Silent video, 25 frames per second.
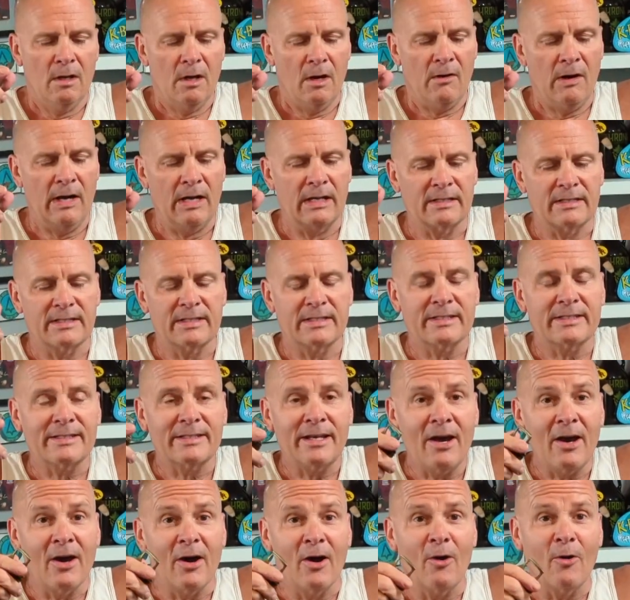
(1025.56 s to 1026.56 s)
All right,
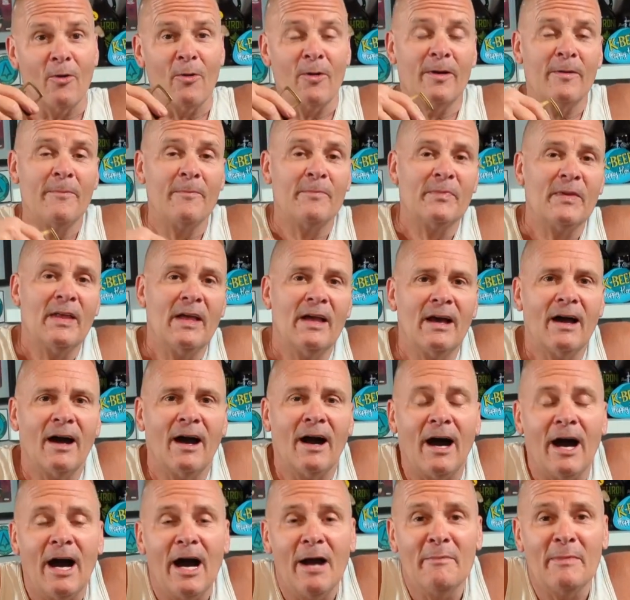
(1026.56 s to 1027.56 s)
so
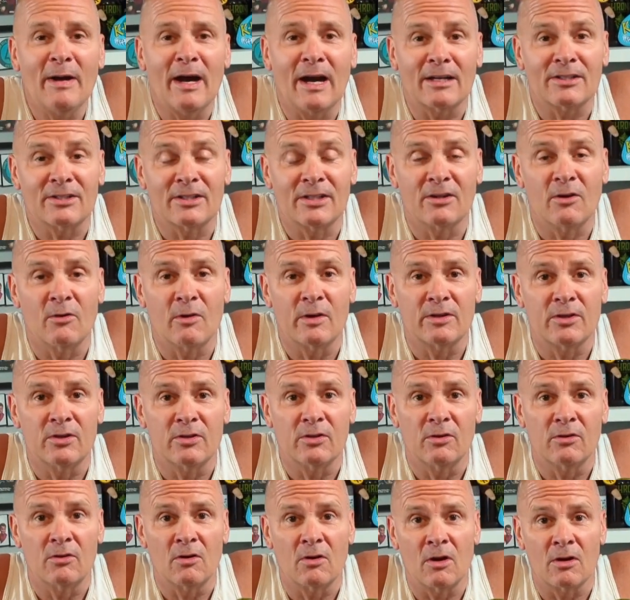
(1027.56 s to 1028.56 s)
I'm actually going
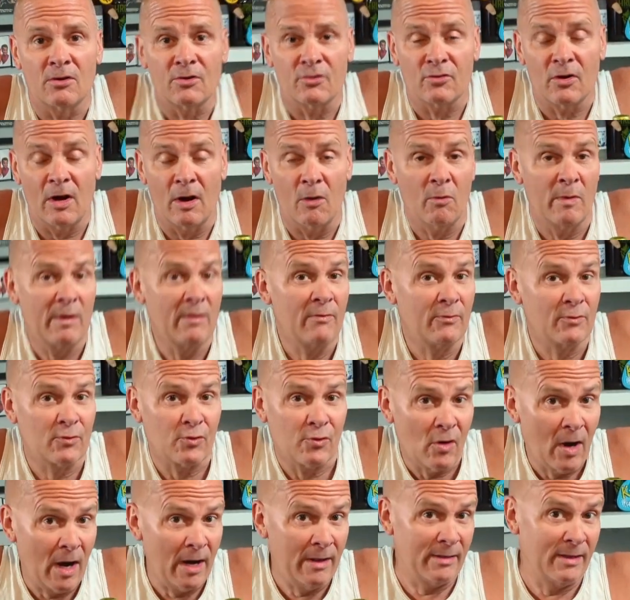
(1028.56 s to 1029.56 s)
to try. We've
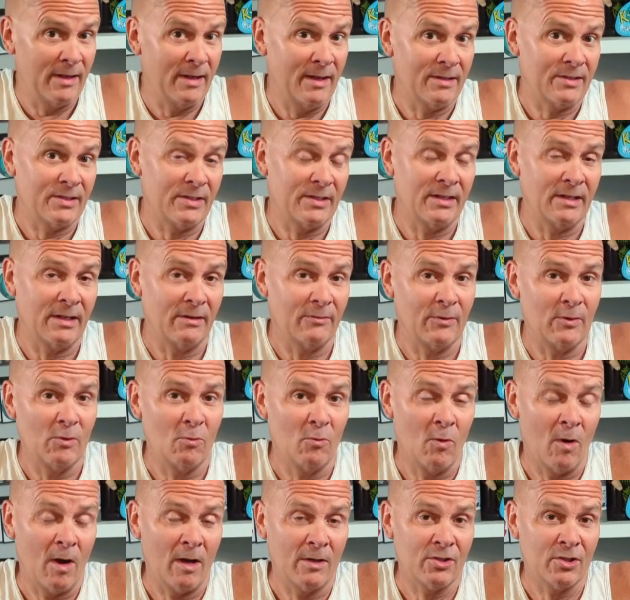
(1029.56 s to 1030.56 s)
tried this, and if you
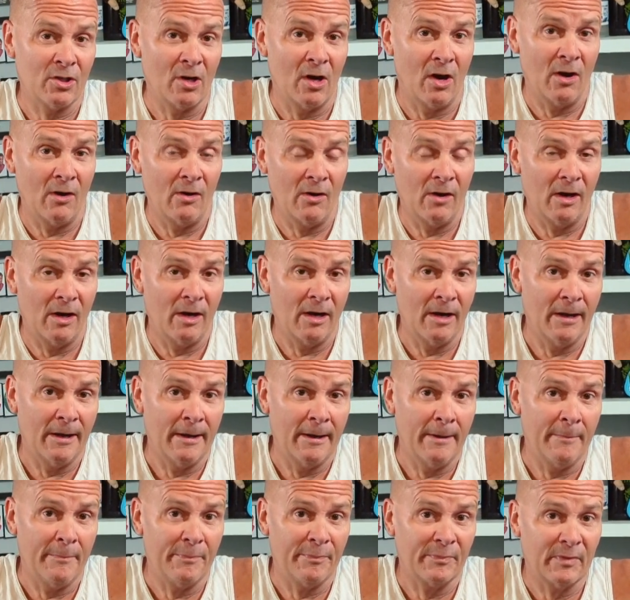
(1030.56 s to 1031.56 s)
watch our
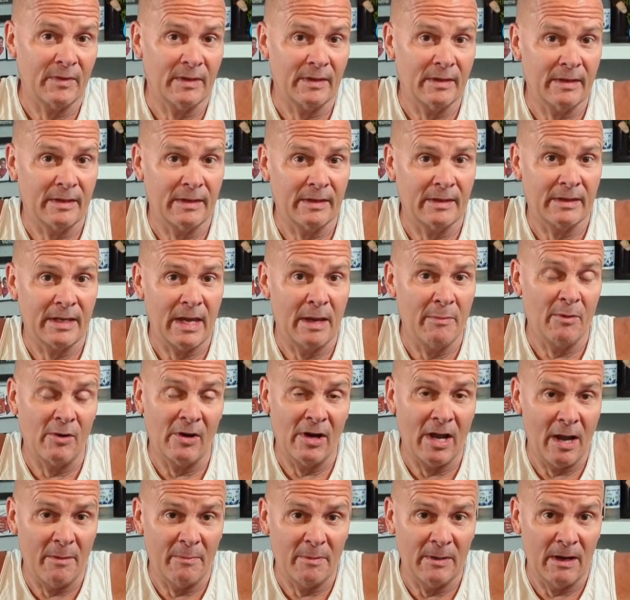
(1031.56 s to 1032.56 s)
K-Bear
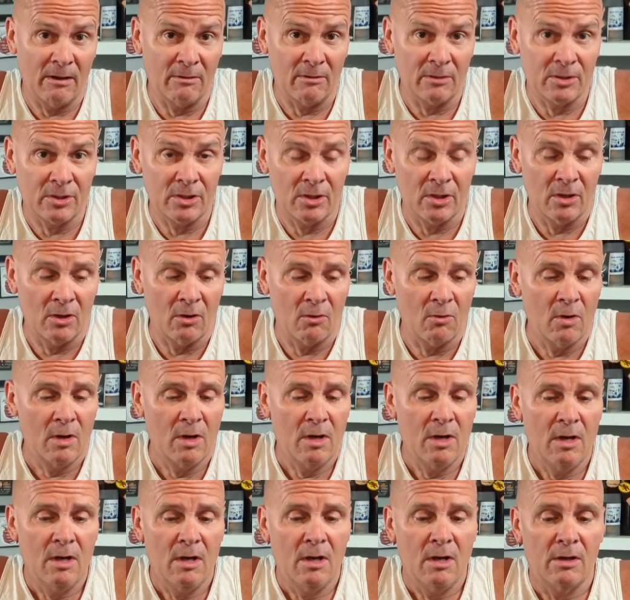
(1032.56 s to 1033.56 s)
Happy Hour show,
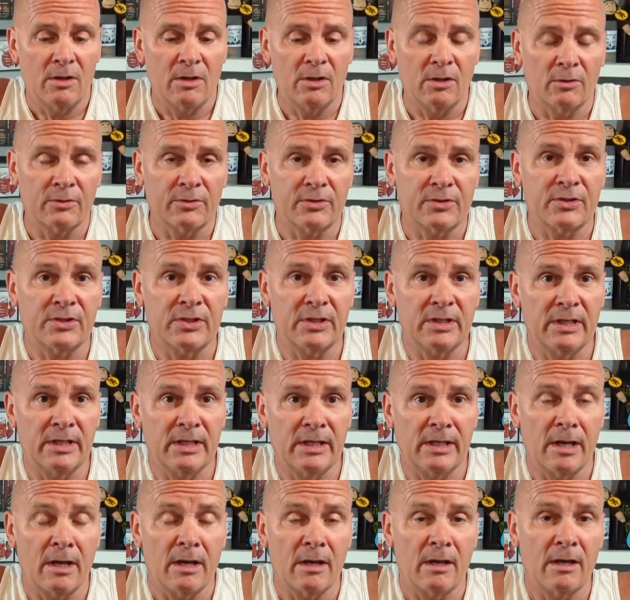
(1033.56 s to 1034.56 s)
you'll
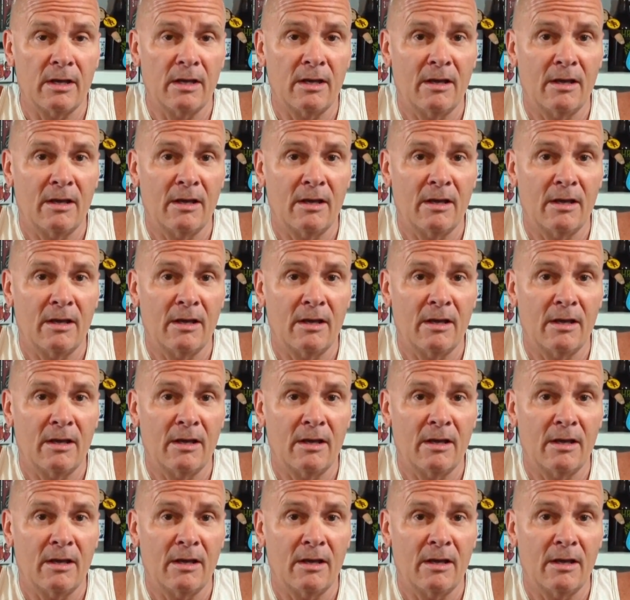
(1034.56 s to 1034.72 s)
see